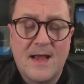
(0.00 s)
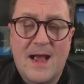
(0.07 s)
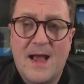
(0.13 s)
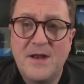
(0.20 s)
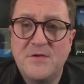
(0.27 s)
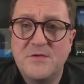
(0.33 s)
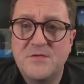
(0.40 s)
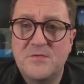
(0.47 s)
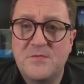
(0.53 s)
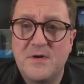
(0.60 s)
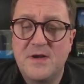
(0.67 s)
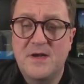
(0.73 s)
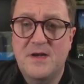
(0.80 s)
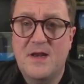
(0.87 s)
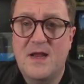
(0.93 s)
I just
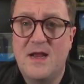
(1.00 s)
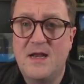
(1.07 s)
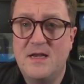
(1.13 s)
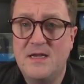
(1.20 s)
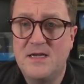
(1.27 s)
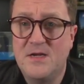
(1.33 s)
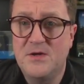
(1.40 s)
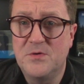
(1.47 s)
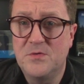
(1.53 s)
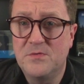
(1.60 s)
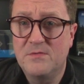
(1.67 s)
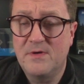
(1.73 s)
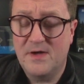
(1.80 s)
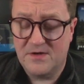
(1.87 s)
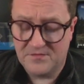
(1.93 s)
created a
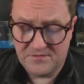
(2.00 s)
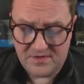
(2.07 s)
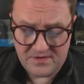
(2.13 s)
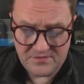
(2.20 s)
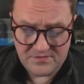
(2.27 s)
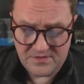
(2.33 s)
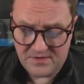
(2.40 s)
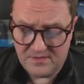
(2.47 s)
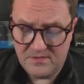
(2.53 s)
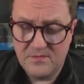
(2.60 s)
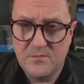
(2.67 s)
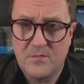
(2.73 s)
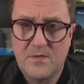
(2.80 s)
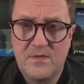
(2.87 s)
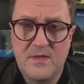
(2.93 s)
new extension
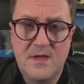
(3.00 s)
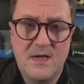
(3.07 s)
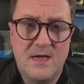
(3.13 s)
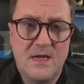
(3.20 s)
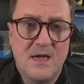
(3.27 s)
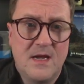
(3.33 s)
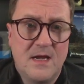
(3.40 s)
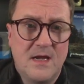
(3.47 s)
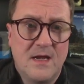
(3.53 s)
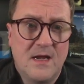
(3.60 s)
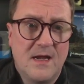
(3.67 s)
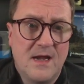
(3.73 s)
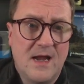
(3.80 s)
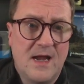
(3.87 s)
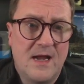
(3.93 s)
with the
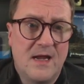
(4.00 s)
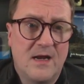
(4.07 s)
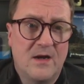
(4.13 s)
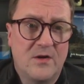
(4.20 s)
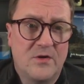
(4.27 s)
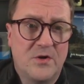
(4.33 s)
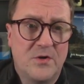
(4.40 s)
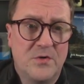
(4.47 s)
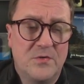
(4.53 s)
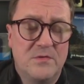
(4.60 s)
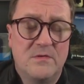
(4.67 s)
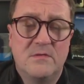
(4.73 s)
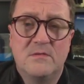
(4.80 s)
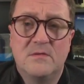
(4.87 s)
algo